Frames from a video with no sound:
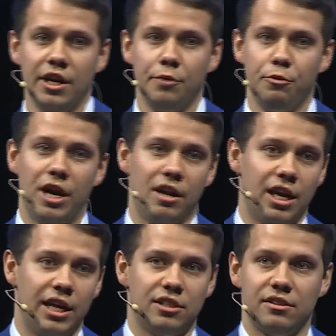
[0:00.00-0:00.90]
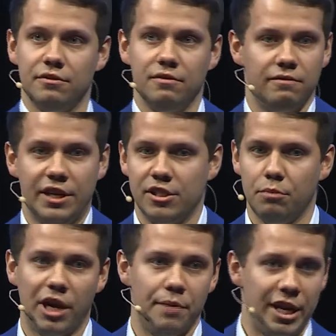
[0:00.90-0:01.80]
we analyze facial
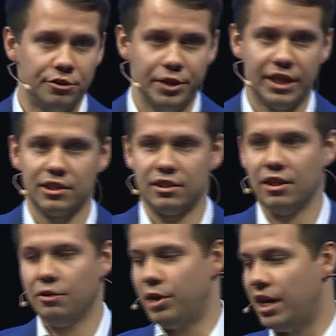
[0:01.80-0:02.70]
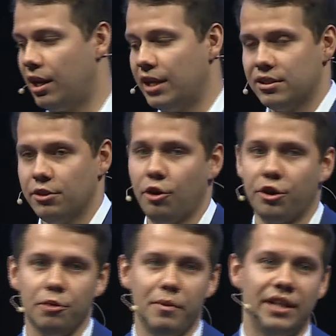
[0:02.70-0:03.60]
biometrics, we analyze the
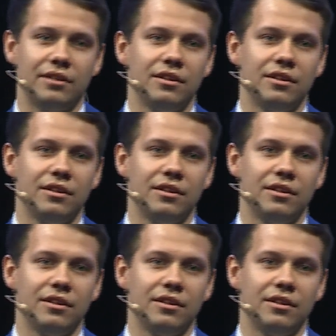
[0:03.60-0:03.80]
document.